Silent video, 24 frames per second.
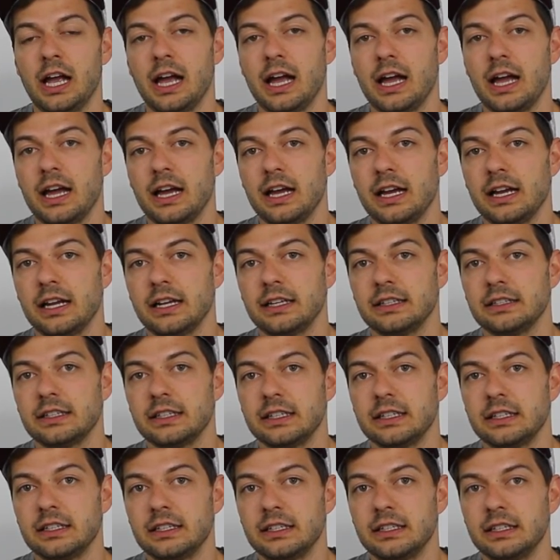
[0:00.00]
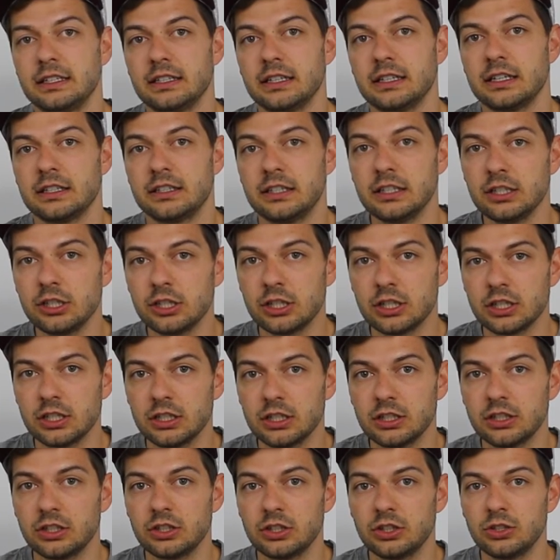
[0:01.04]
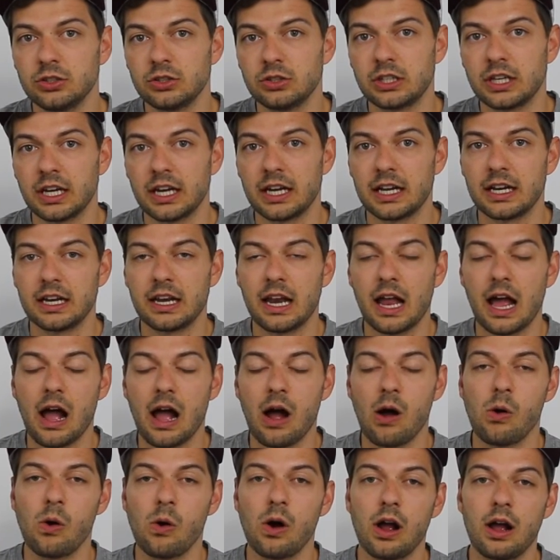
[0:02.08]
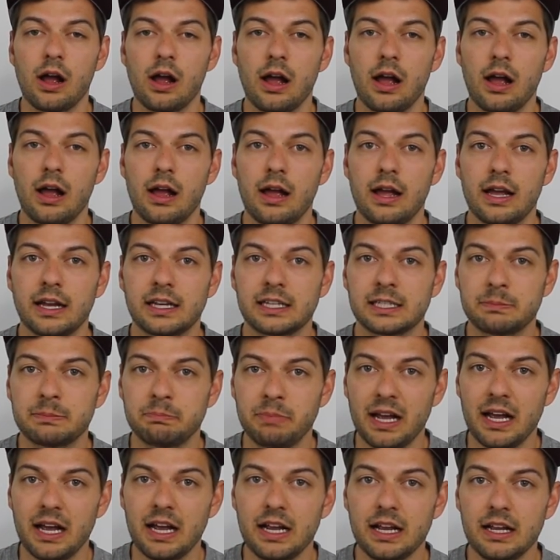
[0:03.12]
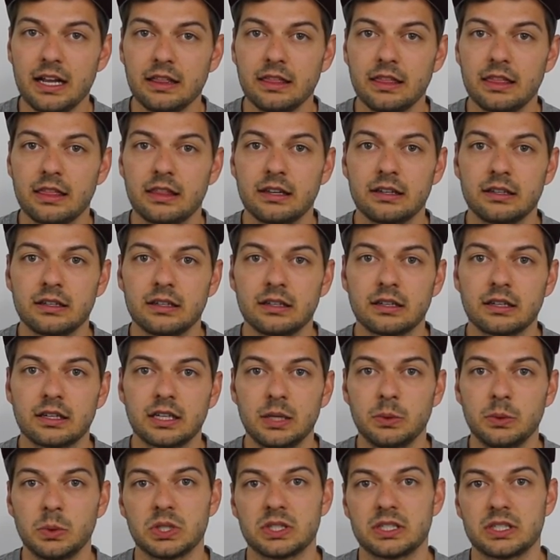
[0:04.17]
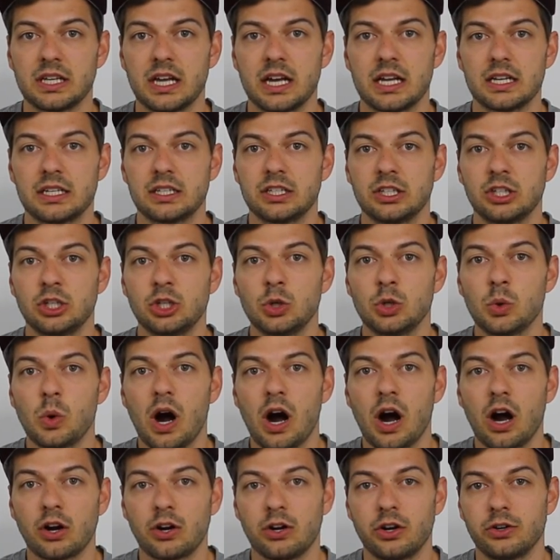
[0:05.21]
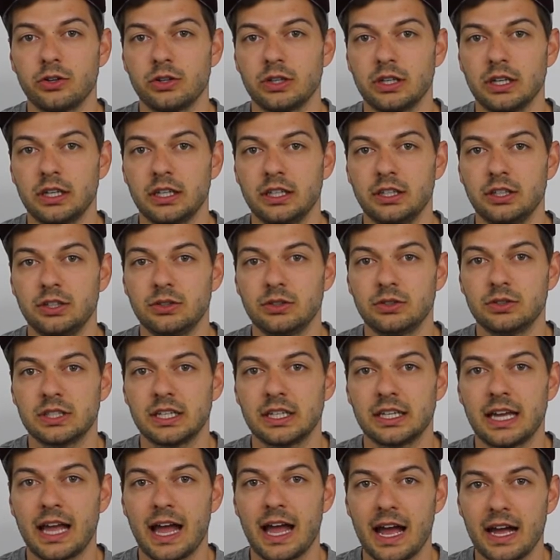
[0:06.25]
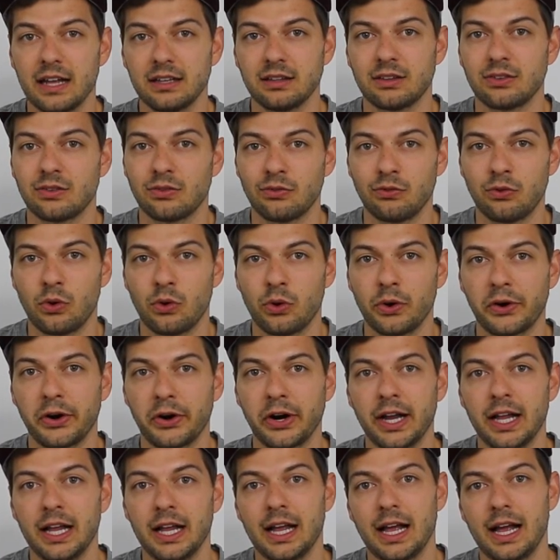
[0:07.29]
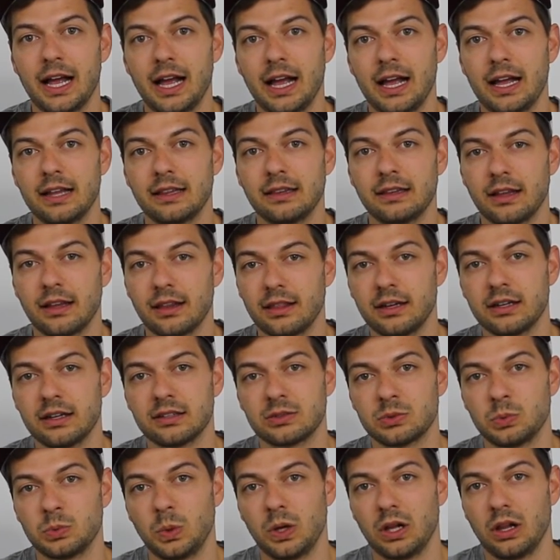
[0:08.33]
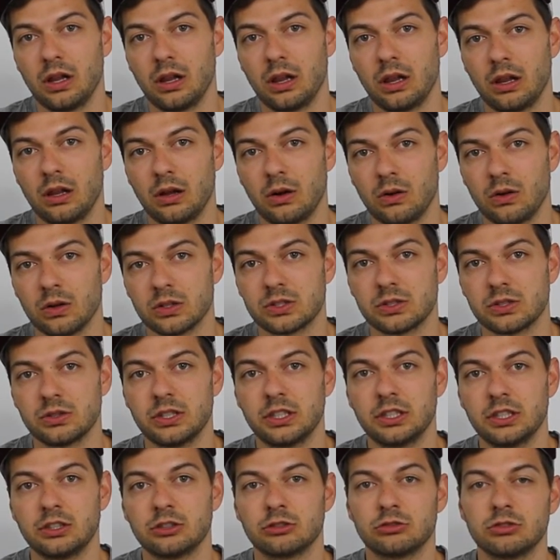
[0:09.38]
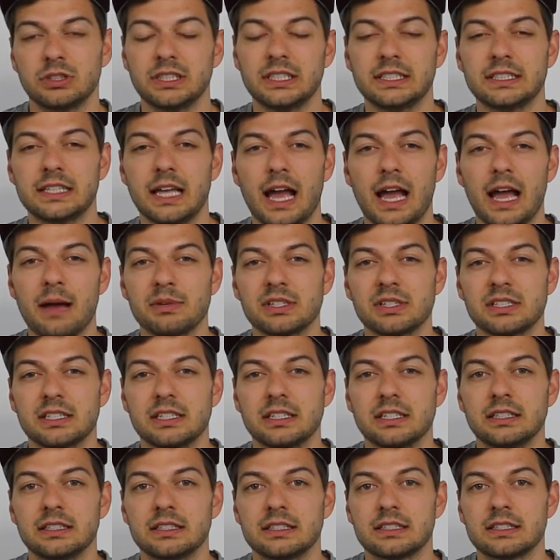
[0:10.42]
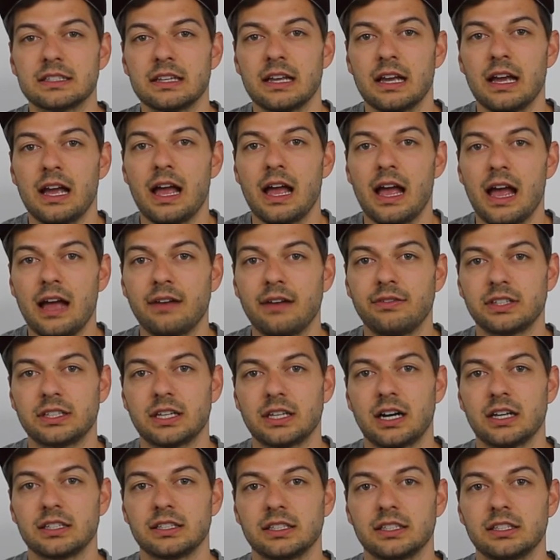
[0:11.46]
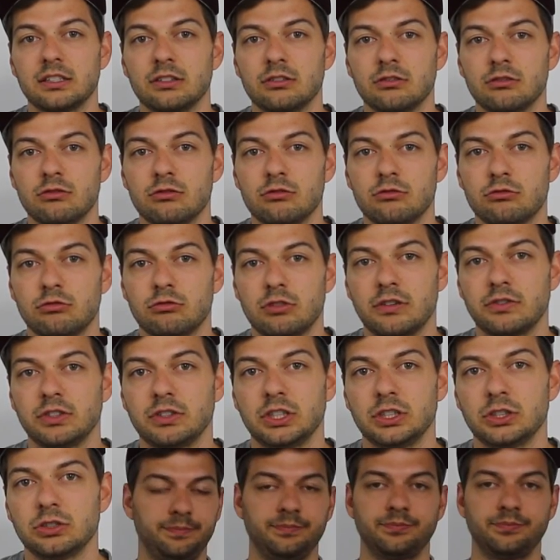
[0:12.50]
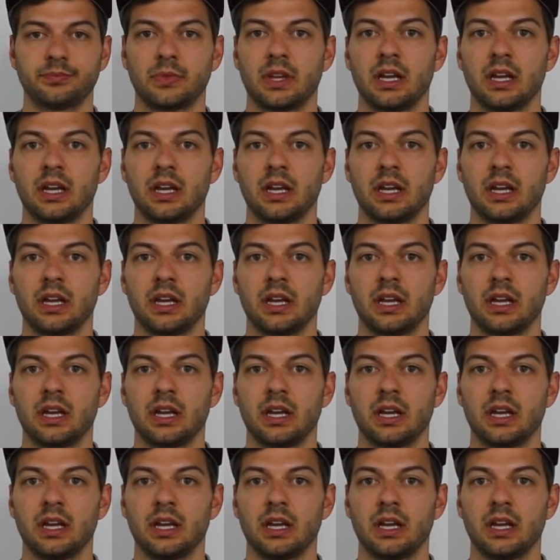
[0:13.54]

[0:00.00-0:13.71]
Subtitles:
And in addition, you can now expand the keyword set you are currently using ads for, and thus will also increase Amazon's advertising revenues.